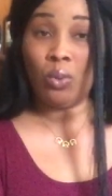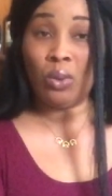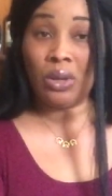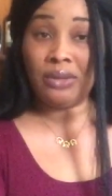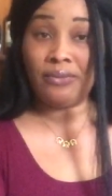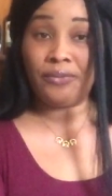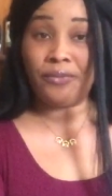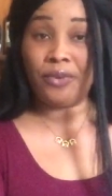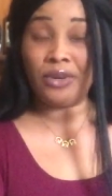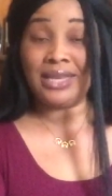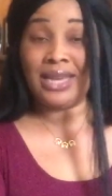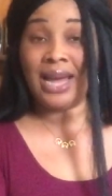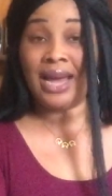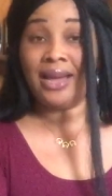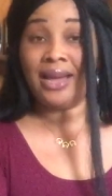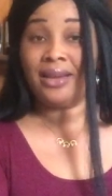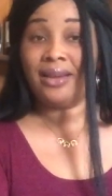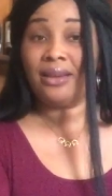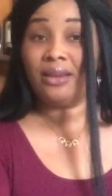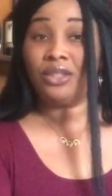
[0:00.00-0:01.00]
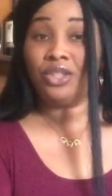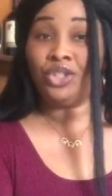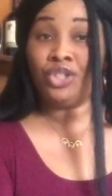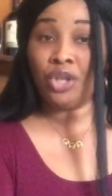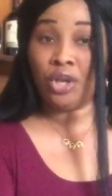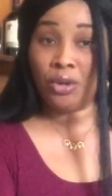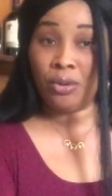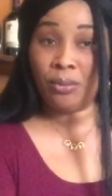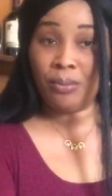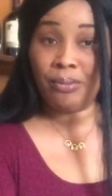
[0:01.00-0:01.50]
for their
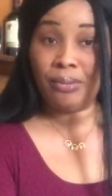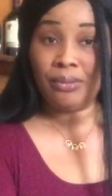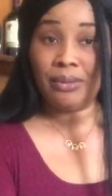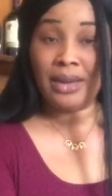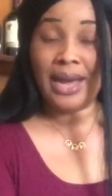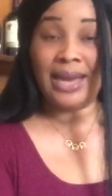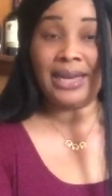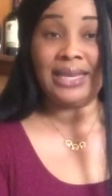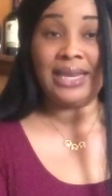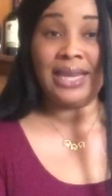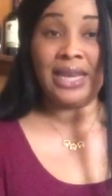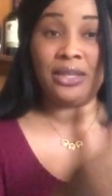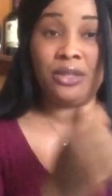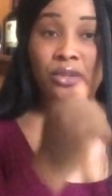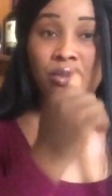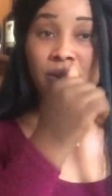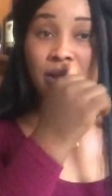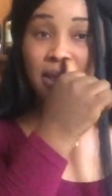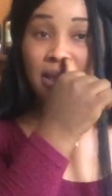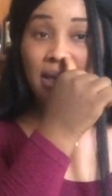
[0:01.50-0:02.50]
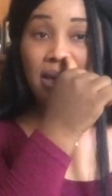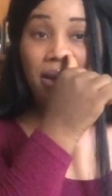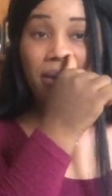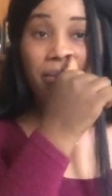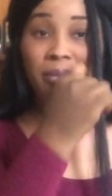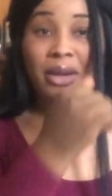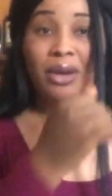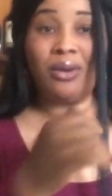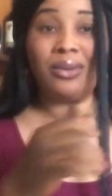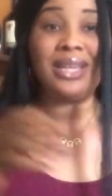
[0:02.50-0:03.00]
job and their duty,
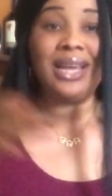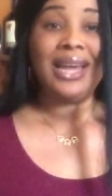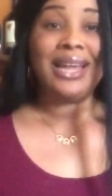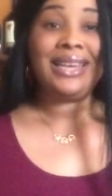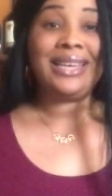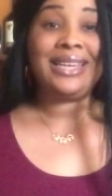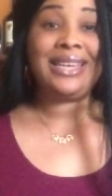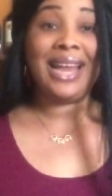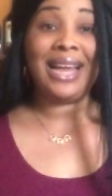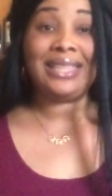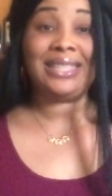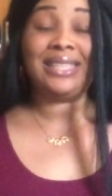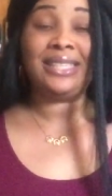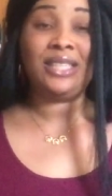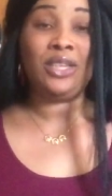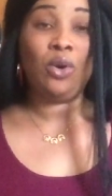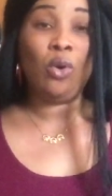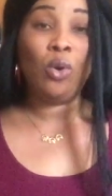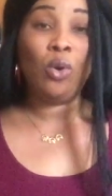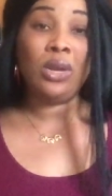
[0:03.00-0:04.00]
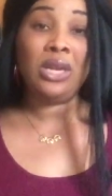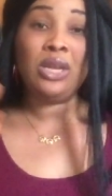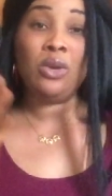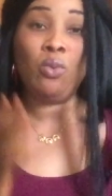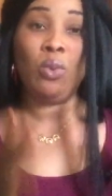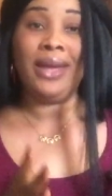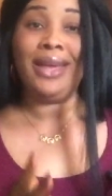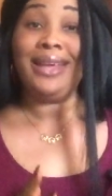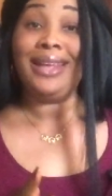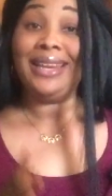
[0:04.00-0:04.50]
because that is the only
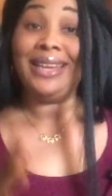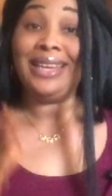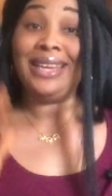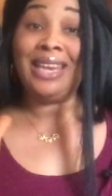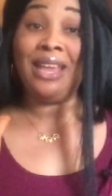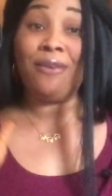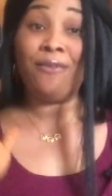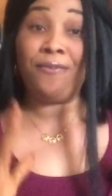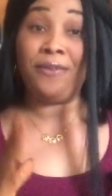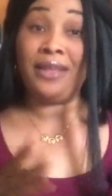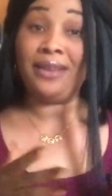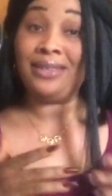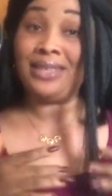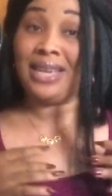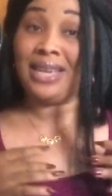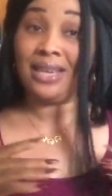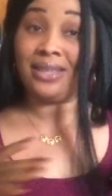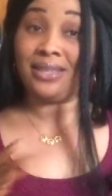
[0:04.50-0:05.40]
way they feel their